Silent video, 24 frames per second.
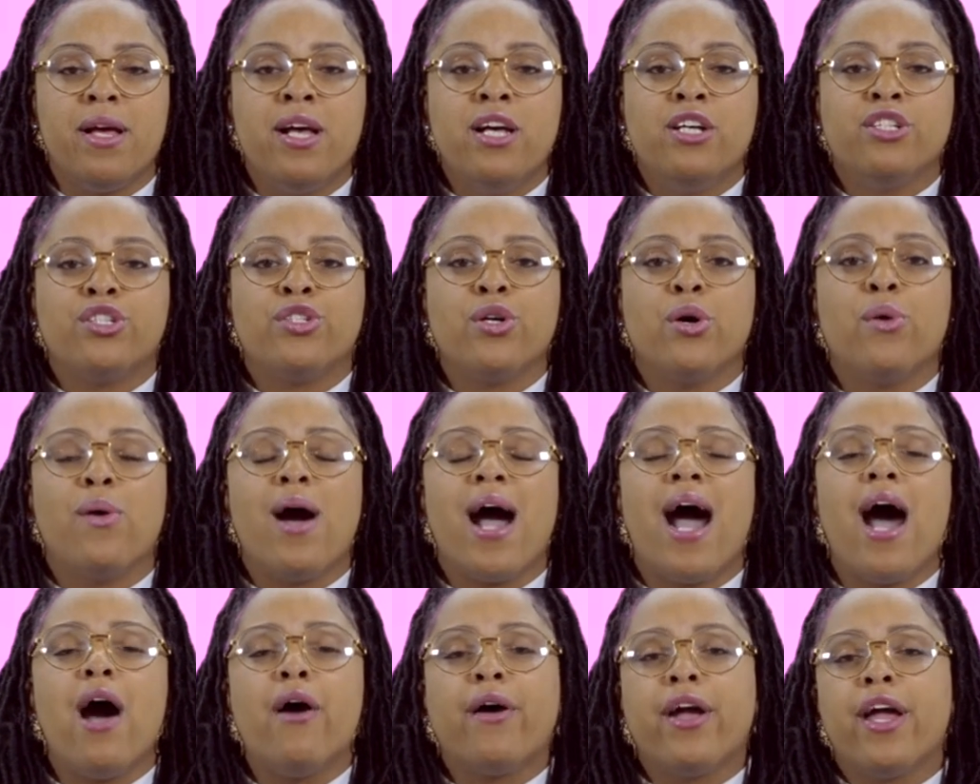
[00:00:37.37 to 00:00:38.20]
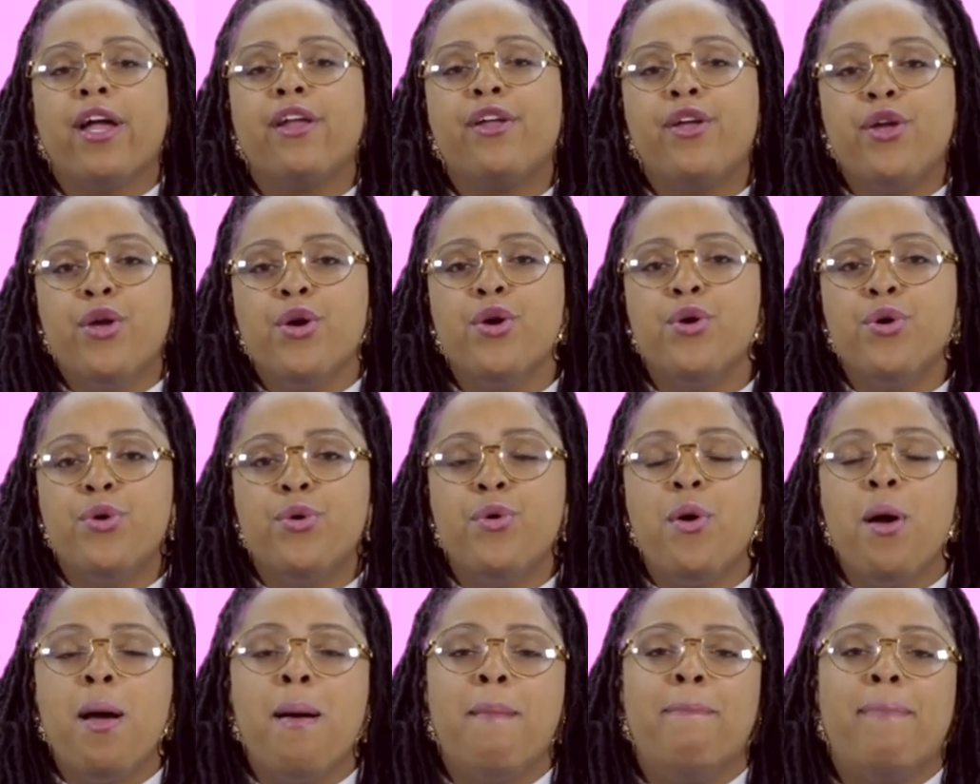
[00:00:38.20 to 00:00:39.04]
So how can
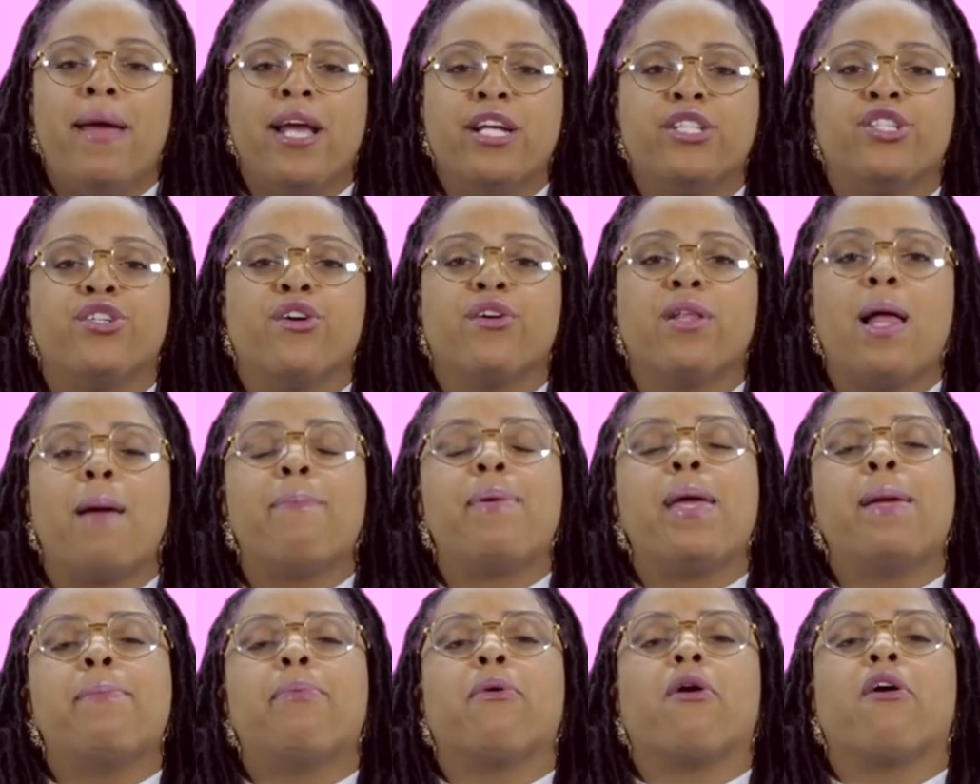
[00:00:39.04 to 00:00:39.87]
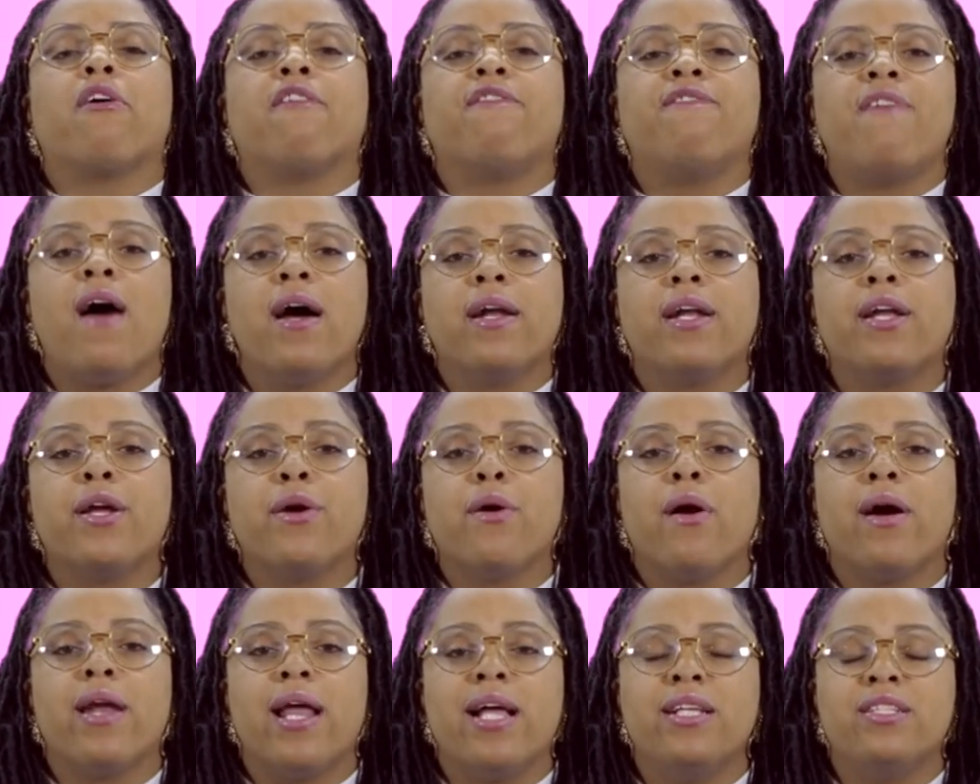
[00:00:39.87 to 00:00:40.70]
you make sure that people are finding you
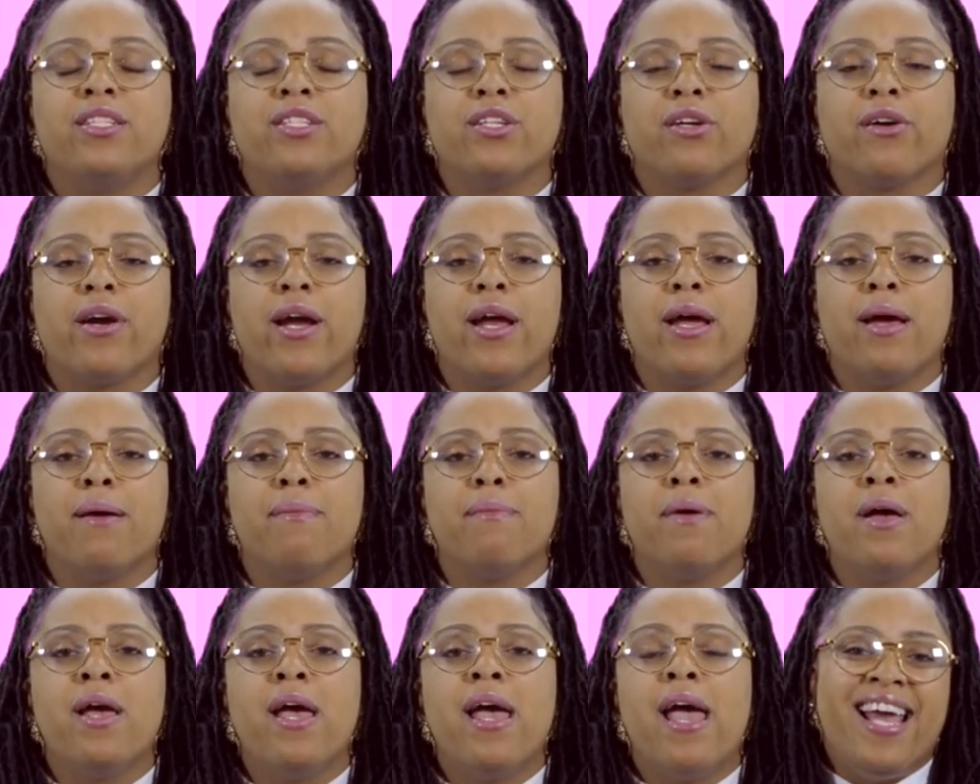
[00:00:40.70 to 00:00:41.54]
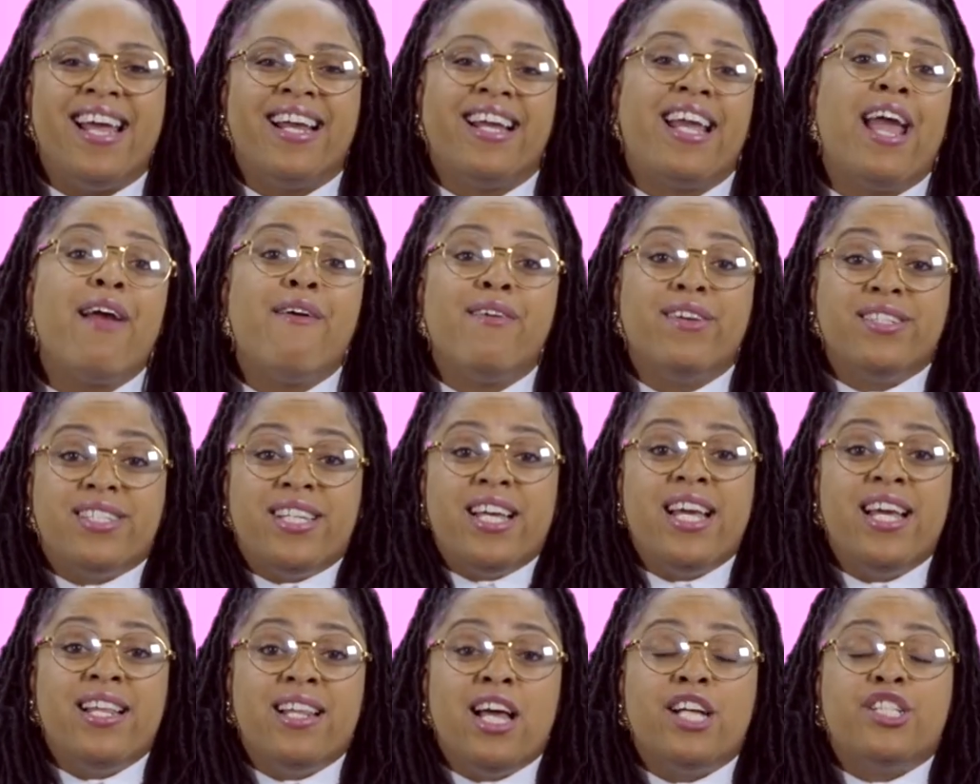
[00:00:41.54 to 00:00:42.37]
on Instagram and
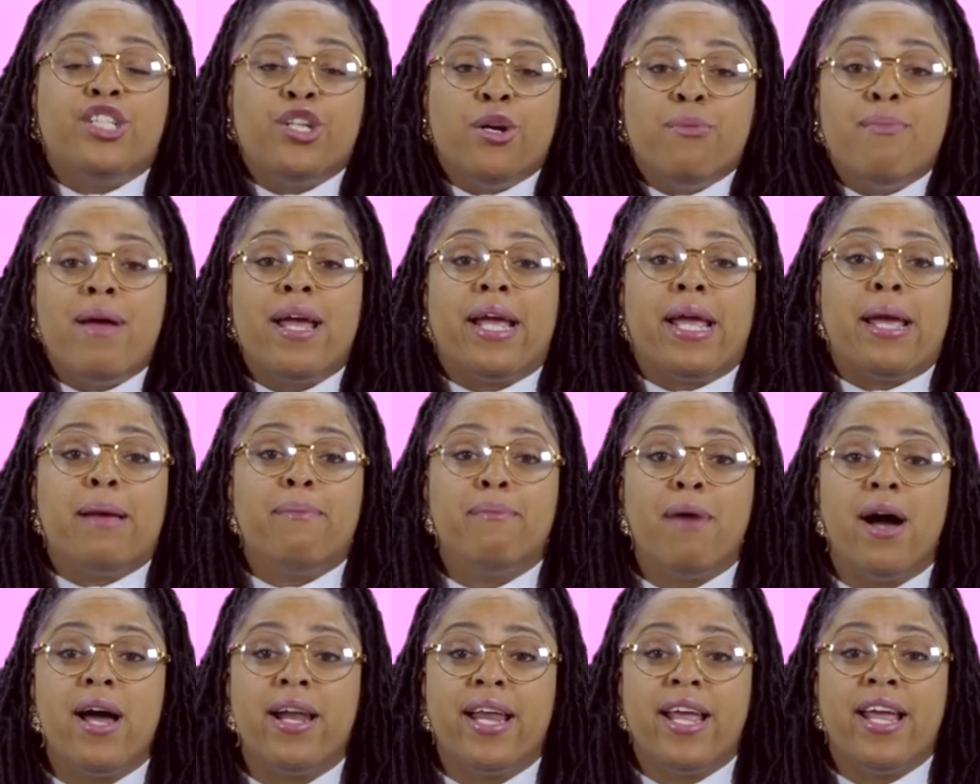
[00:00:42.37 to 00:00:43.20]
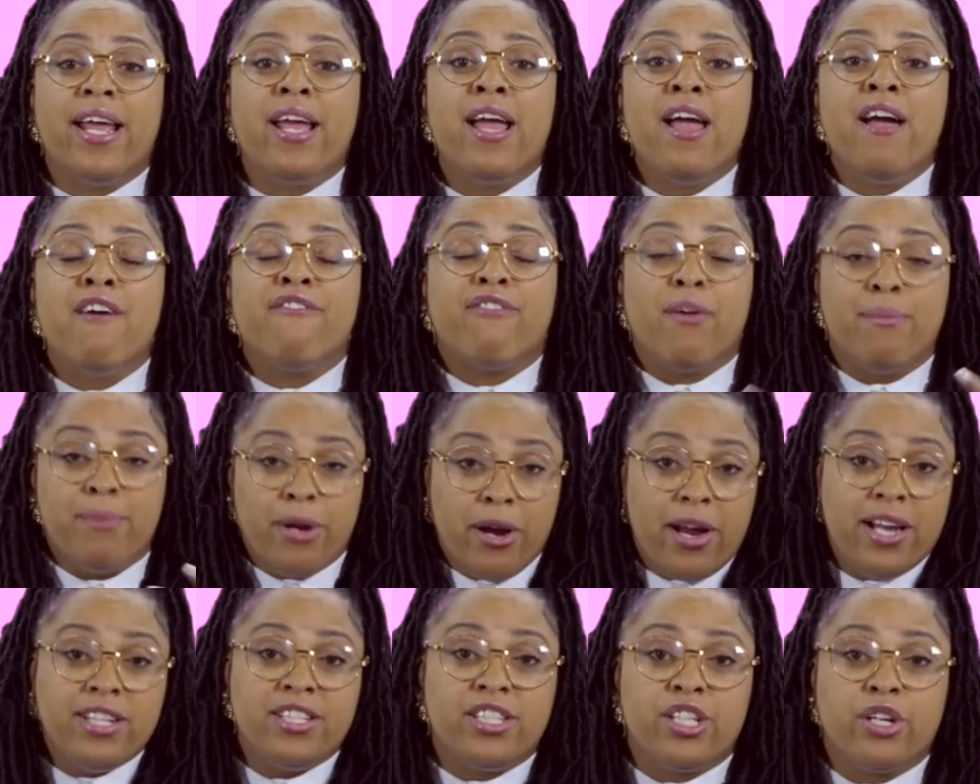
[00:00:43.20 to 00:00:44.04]
guarantee that you're making money from
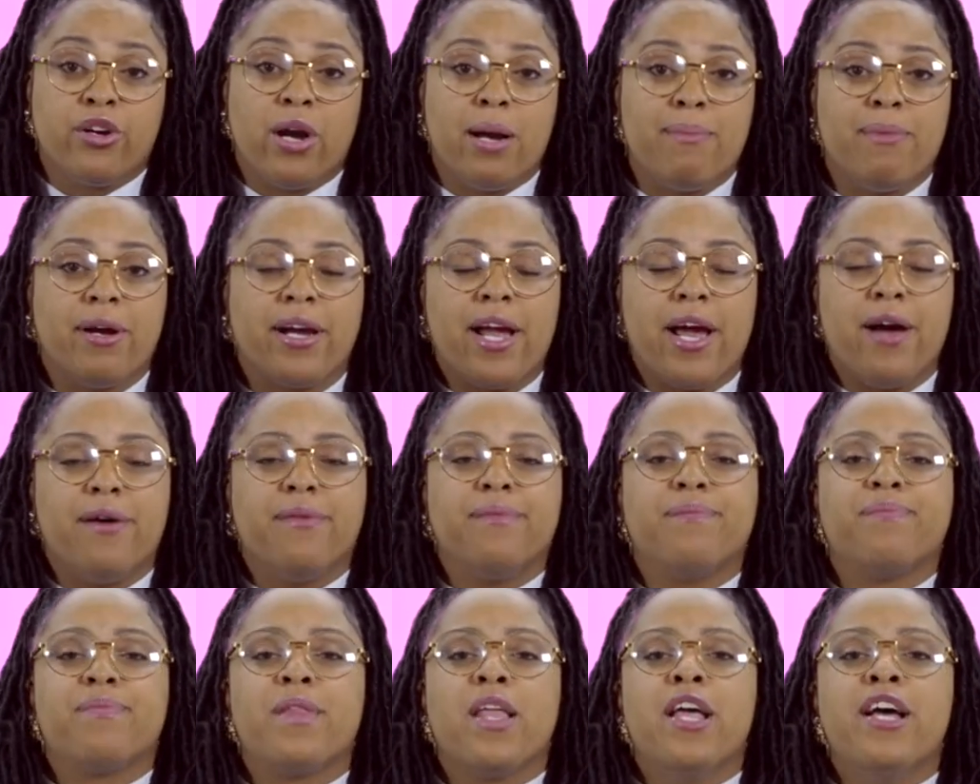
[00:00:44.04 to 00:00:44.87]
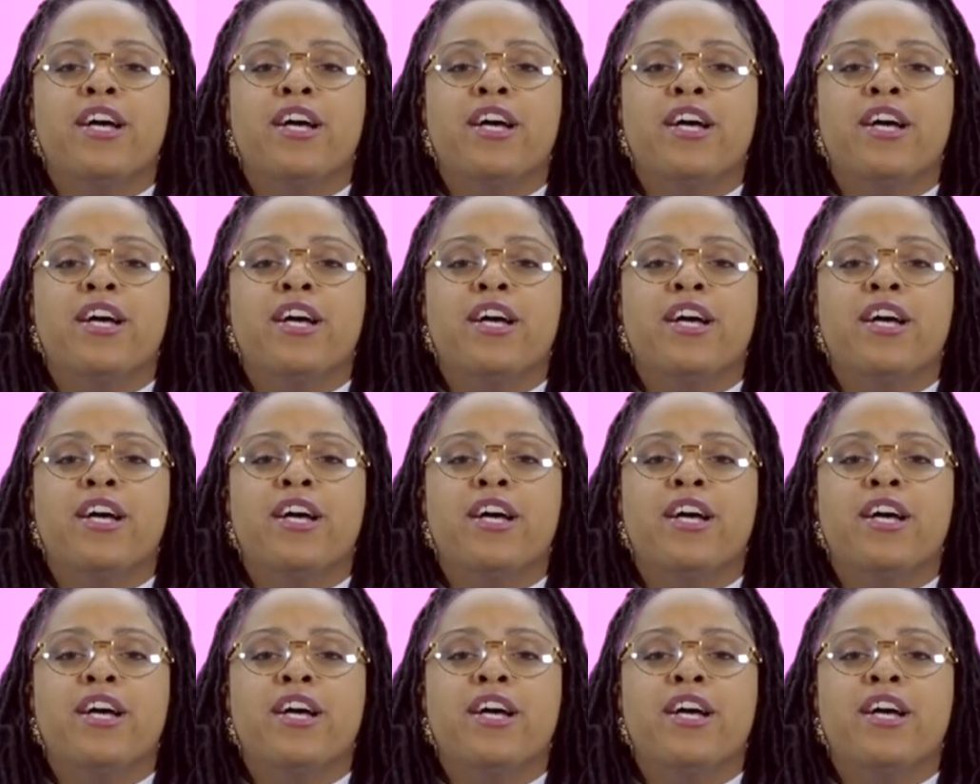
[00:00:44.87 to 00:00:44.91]
your Instagram account?